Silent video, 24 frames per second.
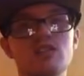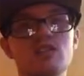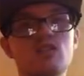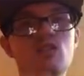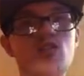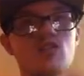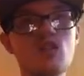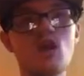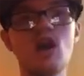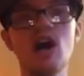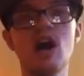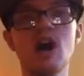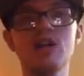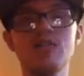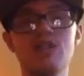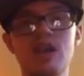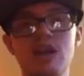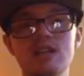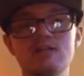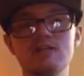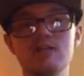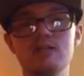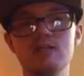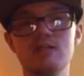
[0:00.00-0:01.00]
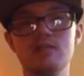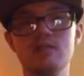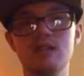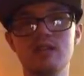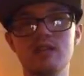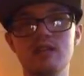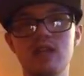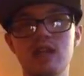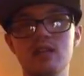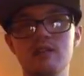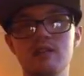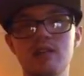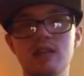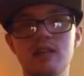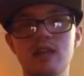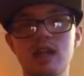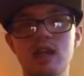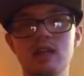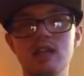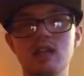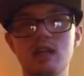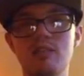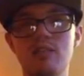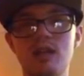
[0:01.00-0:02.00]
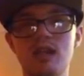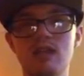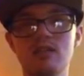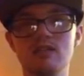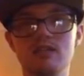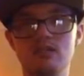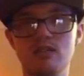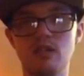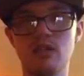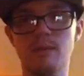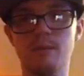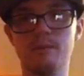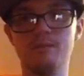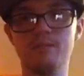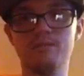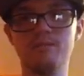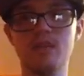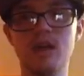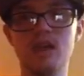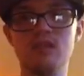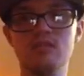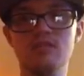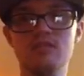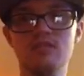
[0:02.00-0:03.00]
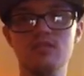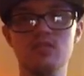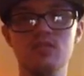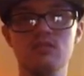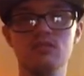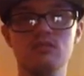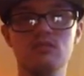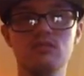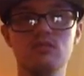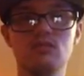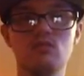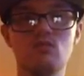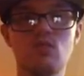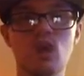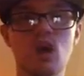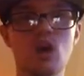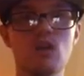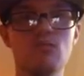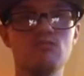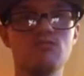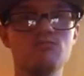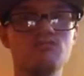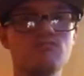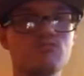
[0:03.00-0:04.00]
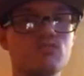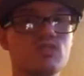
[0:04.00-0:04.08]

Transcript: You know how that's how pirates do. Pirates do. Well,